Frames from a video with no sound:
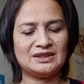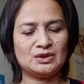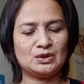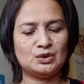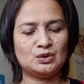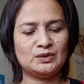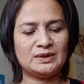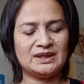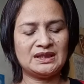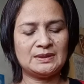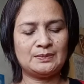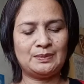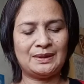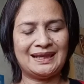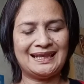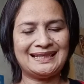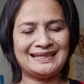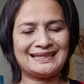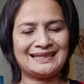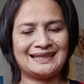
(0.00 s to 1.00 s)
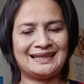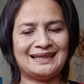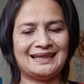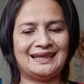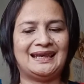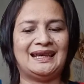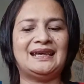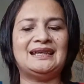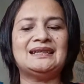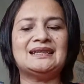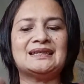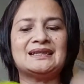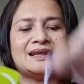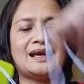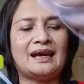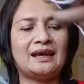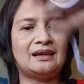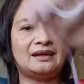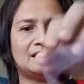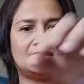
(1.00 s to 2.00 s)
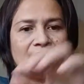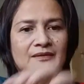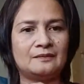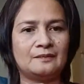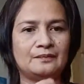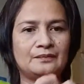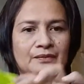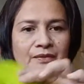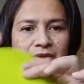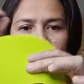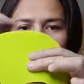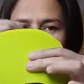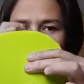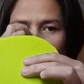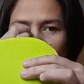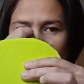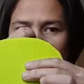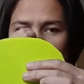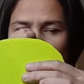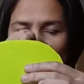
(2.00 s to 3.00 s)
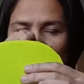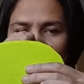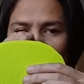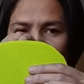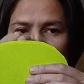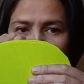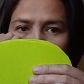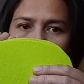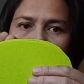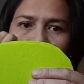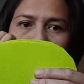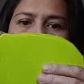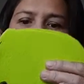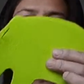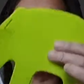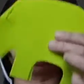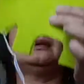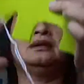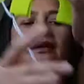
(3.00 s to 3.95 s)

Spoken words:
always placed inside so that it's not being seen.